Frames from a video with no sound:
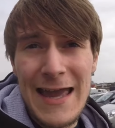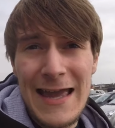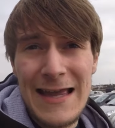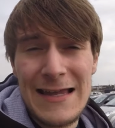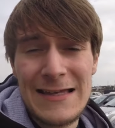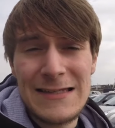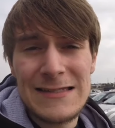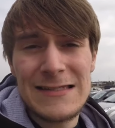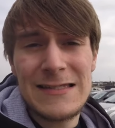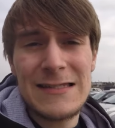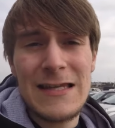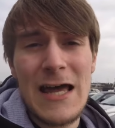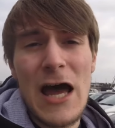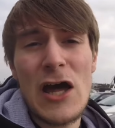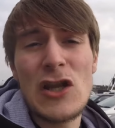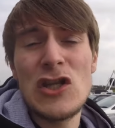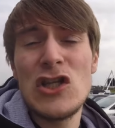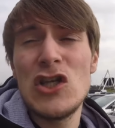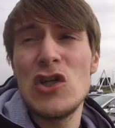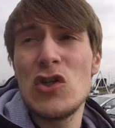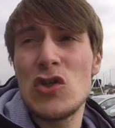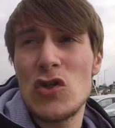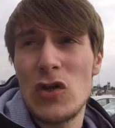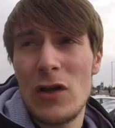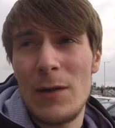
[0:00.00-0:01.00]
is
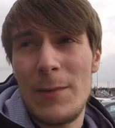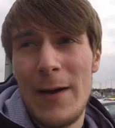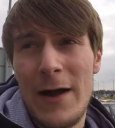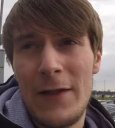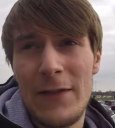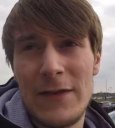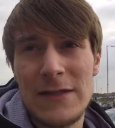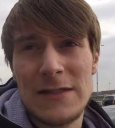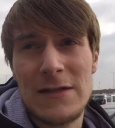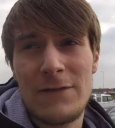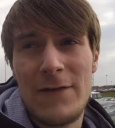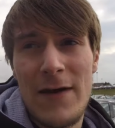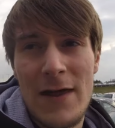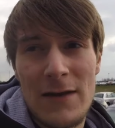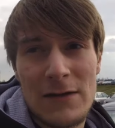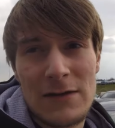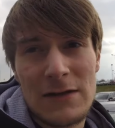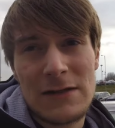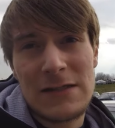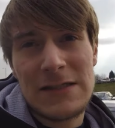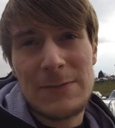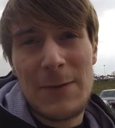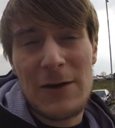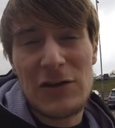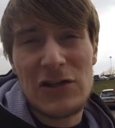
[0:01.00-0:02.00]
unusual about this event,
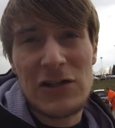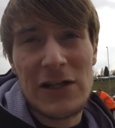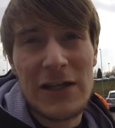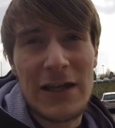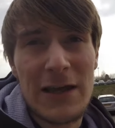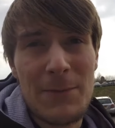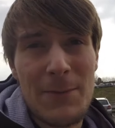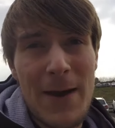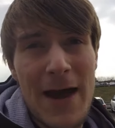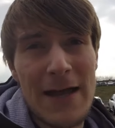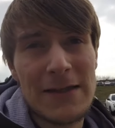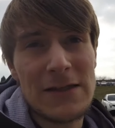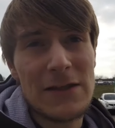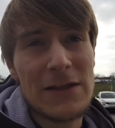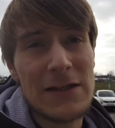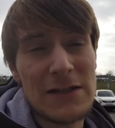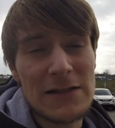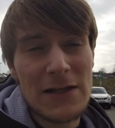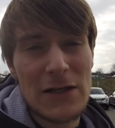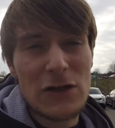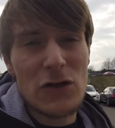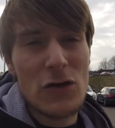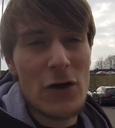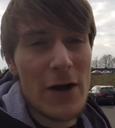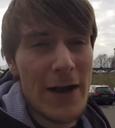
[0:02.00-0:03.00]
especially compared to
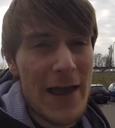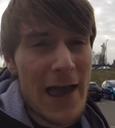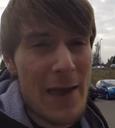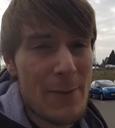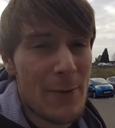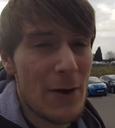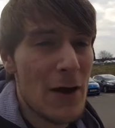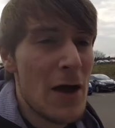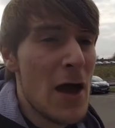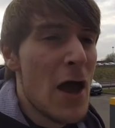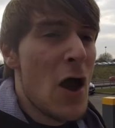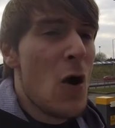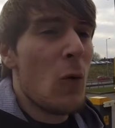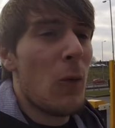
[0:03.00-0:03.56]
things like Eurogamer,